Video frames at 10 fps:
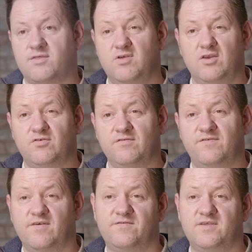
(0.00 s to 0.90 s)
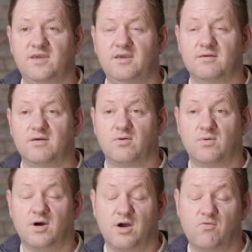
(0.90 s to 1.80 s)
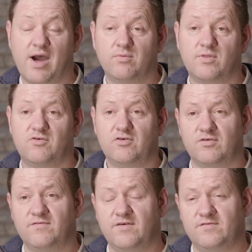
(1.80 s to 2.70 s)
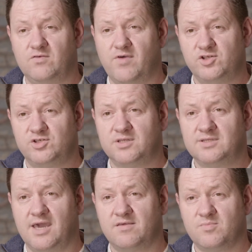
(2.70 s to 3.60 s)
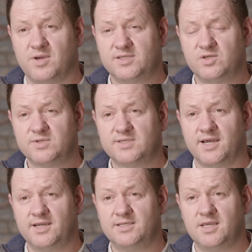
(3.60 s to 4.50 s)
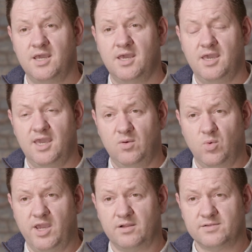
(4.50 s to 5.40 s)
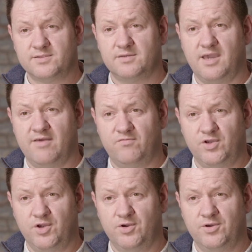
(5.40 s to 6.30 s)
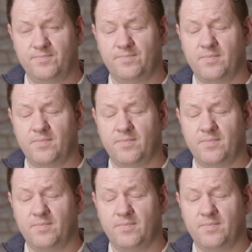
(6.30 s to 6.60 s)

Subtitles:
350 or around 350 registered deaths by suicide in Wales every year.